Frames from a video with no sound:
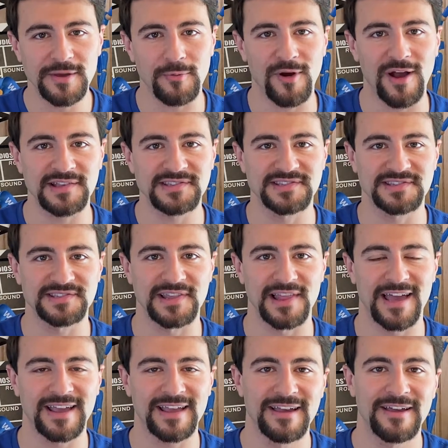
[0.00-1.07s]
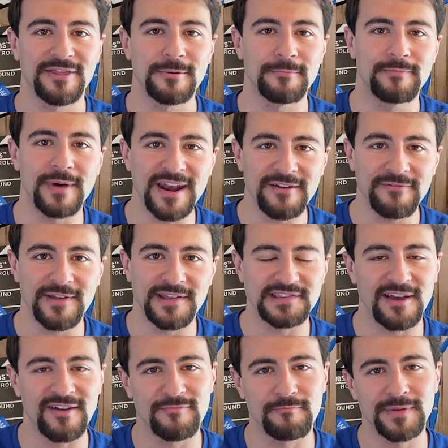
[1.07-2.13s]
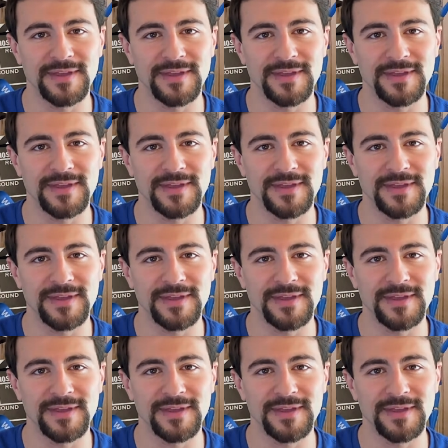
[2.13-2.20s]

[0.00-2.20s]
the process is like, the benefits of